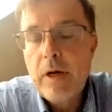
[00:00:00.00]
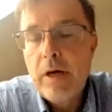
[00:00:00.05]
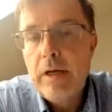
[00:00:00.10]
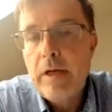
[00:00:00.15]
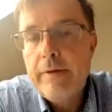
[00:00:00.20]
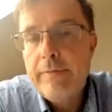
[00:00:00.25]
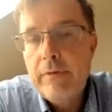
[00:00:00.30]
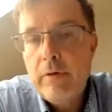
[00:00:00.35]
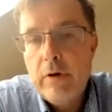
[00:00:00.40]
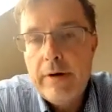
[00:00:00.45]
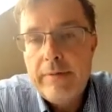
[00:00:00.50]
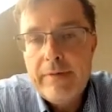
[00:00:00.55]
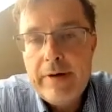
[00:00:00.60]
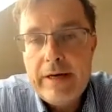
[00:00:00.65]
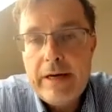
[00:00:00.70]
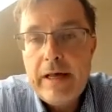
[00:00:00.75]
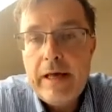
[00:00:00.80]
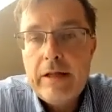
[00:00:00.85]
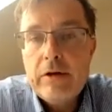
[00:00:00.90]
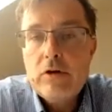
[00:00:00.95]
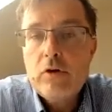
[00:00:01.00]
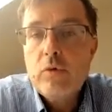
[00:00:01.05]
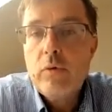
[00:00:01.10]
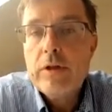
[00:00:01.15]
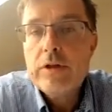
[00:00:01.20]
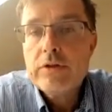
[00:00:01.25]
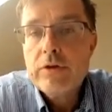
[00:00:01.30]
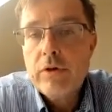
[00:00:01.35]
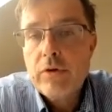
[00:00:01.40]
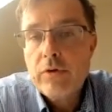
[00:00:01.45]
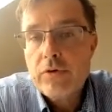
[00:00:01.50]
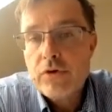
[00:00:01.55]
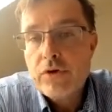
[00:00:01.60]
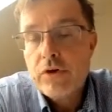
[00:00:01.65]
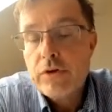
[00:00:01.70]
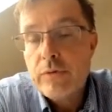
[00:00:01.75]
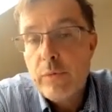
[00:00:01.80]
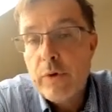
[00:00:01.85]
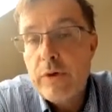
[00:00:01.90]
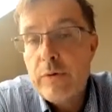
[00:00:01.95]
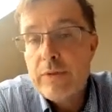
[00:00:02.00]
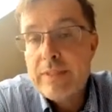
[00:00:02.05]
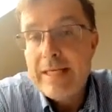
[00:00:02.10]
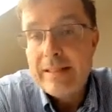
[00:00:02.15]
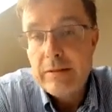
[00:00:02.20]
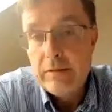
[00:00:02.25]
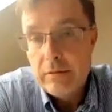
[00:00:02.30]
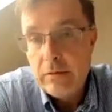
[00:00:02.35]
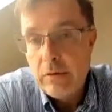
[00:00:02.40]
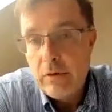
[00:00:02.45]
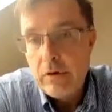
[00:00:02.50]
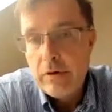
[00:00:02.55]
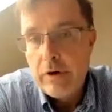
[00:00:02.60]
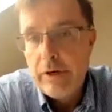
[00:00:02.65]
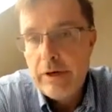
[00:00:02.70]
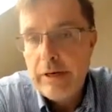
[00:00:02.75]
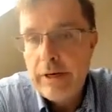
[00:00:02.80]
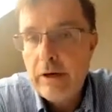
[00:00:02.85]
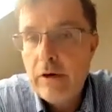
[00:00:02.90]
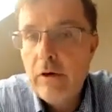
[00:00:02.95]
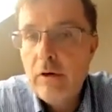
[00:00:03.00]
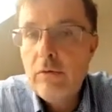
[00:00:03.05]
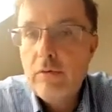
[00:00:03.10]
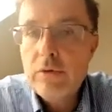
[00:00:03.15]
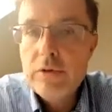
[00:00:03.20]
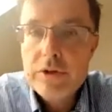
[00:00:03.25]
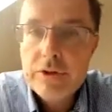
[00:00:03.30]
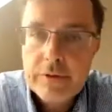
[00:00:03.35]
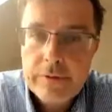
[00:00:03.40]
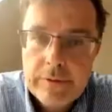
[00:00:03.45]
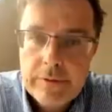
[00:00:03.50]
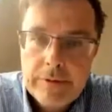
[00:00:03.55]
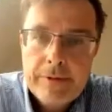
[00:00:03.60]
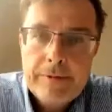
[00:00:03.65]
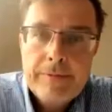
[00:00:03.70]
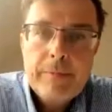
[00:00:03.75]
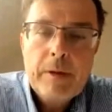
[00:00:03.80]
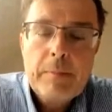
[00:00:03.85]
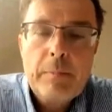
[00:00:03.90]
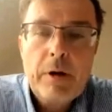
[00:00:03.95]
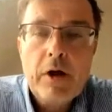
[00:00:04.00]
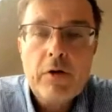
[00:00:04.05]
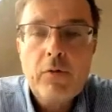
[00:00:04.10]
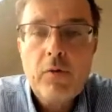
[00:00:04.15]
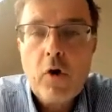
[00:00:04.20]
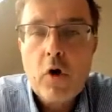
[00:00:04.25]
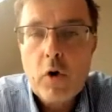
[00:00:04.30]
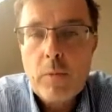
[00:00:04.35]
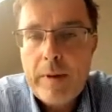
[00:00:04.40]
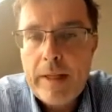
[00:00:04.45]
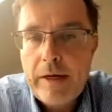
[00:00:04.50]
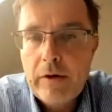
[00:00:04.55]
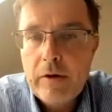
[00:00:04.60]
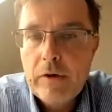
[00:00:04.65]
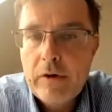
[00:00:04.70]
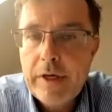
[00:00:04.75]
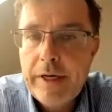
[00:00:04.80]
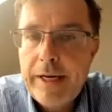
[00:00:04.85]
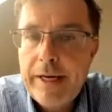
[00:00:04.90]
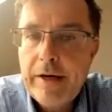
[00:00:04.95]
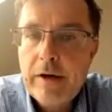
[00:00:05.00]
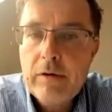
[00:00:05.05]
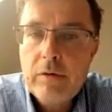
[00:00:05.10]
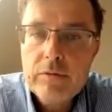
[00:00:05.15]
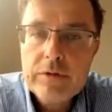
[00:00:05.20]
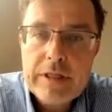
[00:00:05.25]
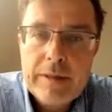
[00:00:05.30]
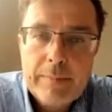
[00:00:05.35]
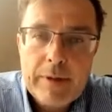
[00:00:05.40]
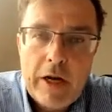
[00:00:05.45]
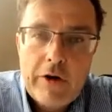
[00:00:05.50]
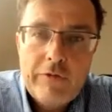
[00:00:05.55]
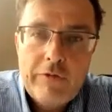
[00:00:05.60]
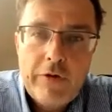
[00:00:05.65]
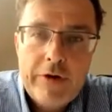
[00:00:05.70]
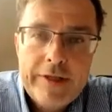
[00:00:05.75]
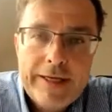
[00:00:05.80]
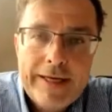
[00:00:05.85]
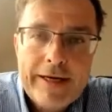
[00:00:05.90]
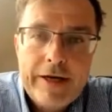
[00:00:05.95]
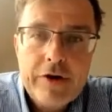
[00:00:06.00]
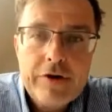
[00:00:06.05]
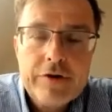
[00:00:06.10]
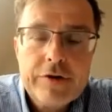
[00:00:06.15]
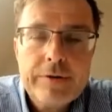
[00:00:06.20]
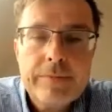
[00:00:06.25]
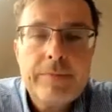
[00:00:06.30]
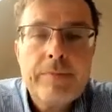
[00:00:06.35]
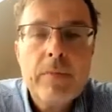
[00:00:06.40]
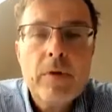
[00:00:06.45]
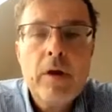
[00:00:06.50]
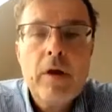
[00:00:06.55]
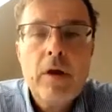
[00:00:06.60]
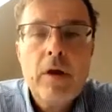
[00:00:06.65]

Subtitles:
And if you have an end-to-end solution that already includes platform and already includes some kind of integration,